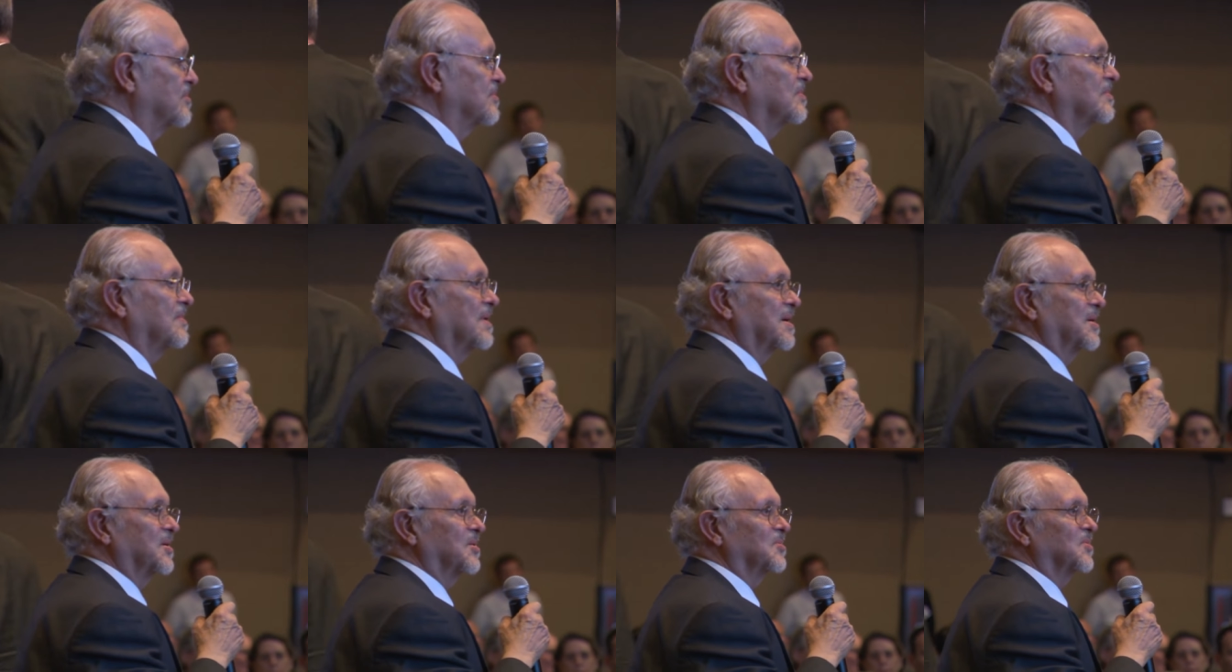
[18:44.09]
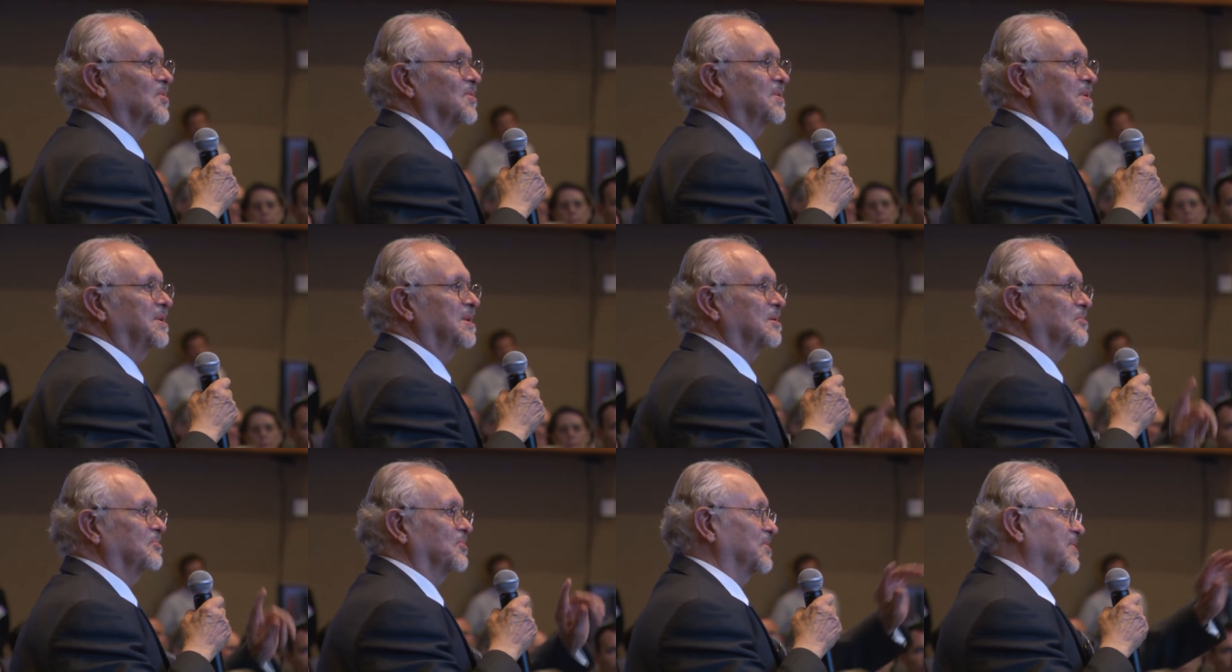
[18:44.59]
Mario
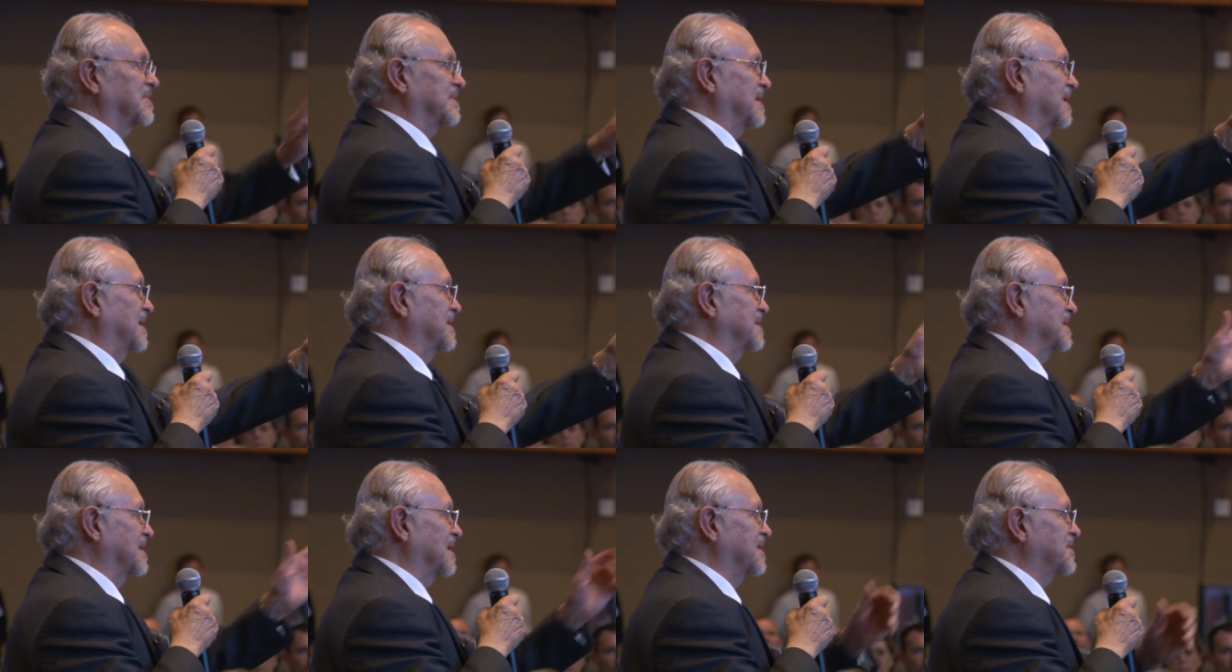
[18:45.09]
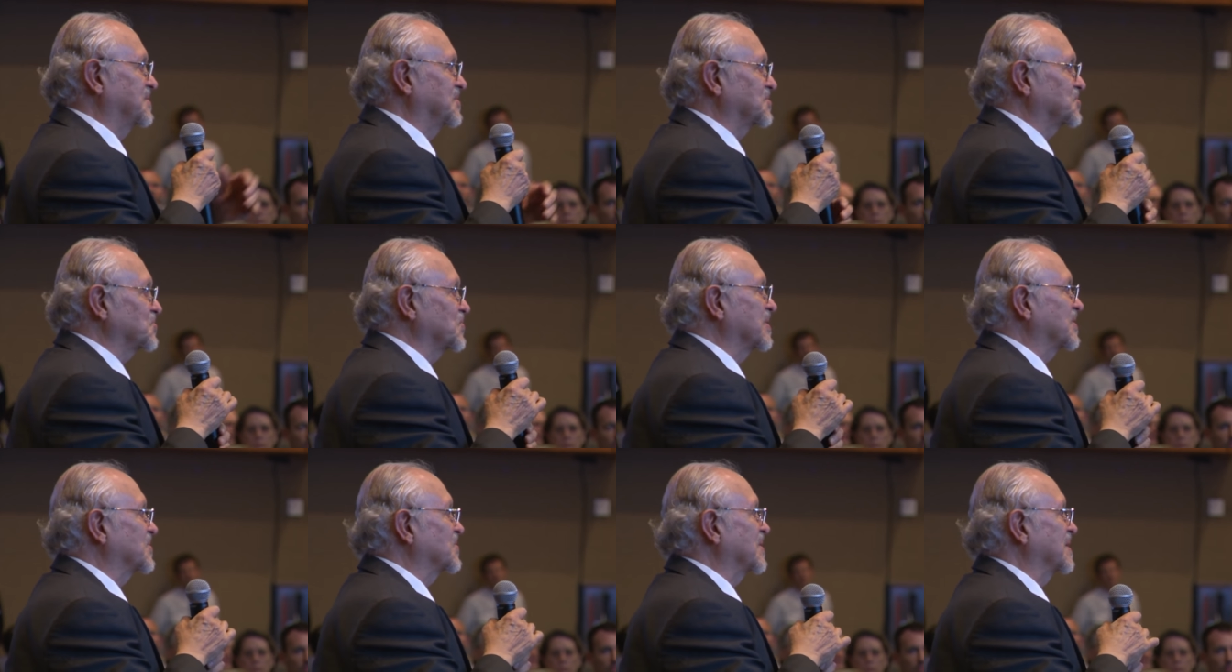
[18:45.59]
Molina, I
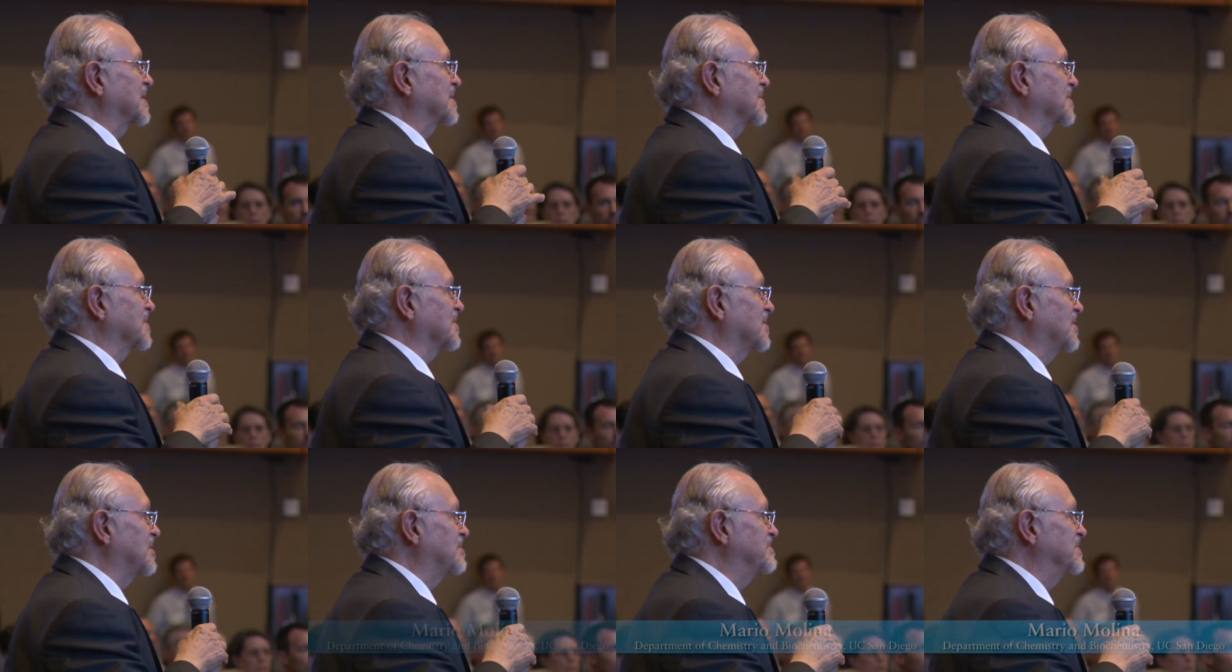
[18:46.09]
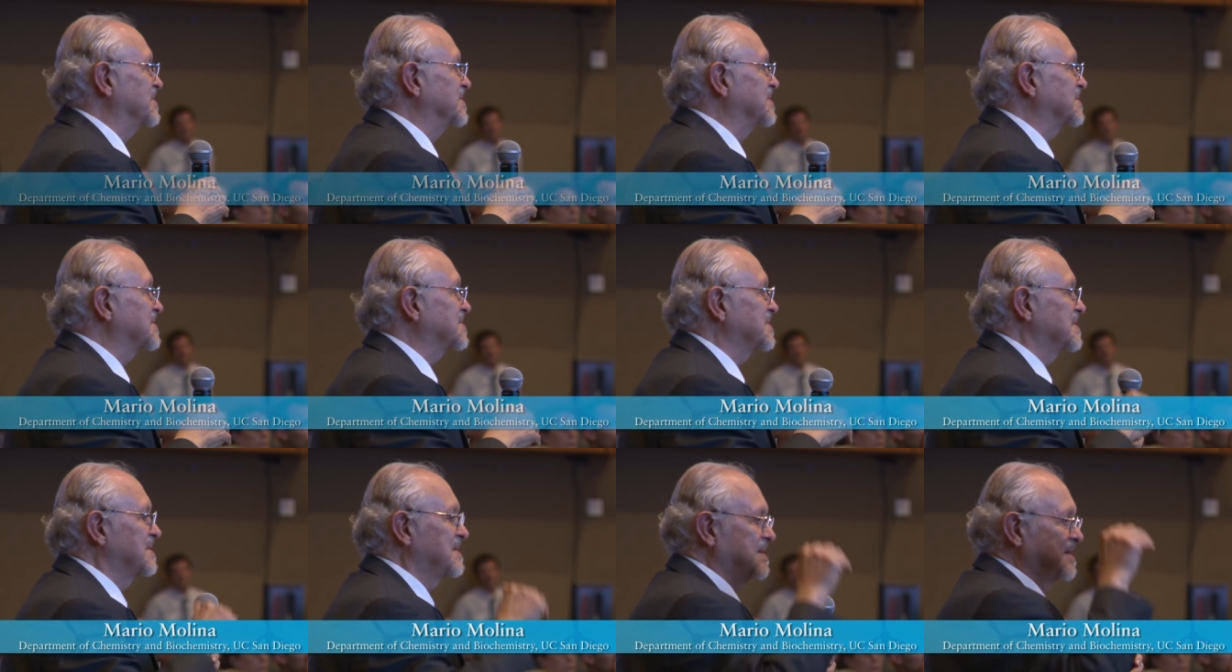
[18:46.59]
just want to add a
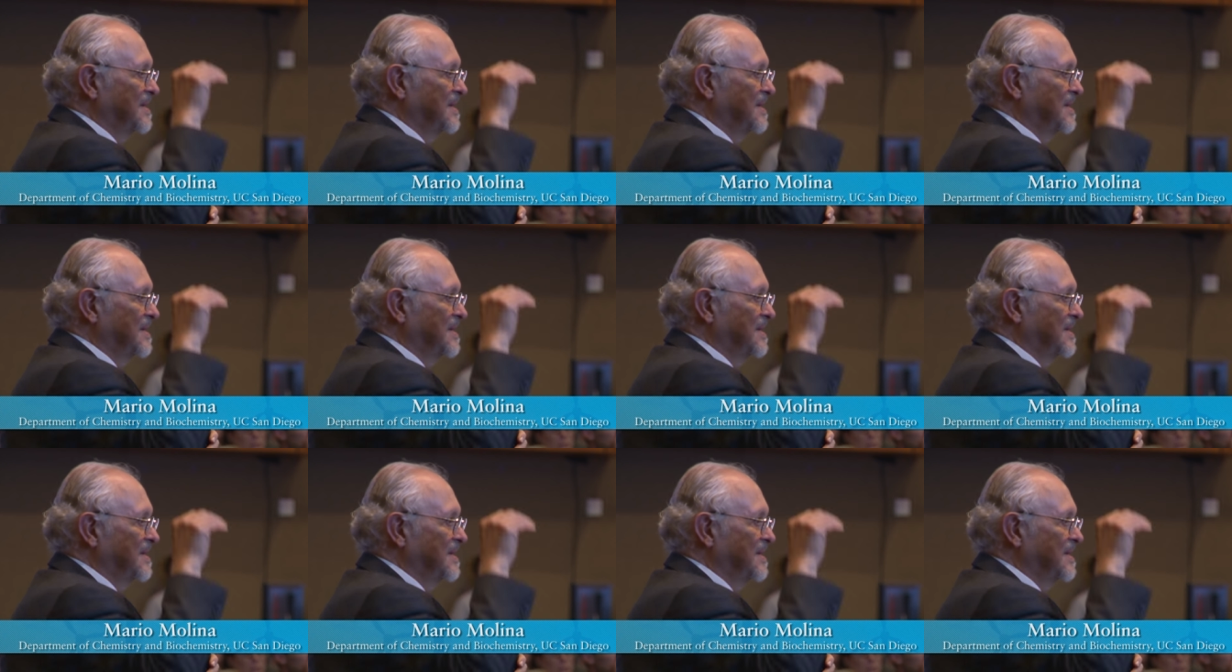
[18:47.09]
comment,